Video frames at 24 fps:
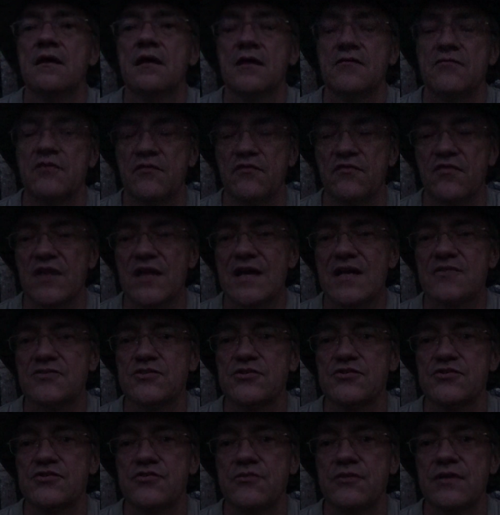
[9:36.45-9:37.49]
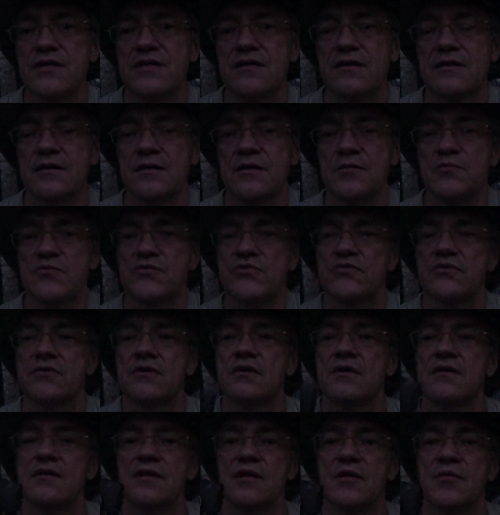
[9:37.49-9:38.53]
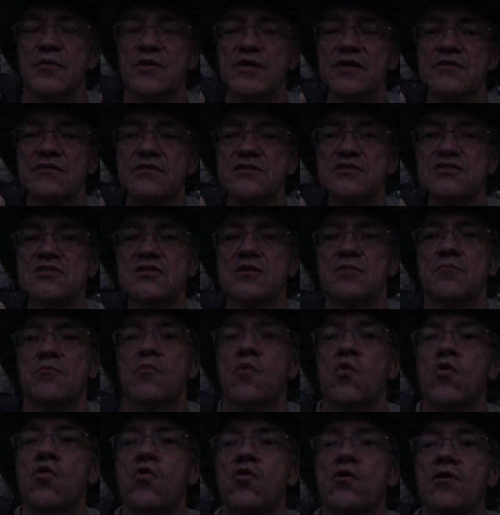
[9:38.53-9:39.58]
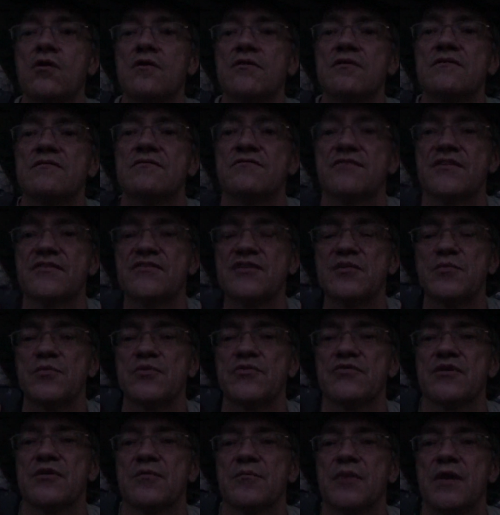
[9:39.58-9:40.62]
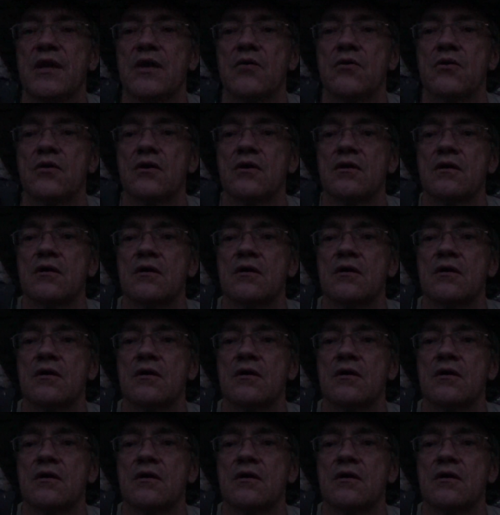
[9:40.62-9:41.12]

If it flashes three times, that means it's got more than 50% power.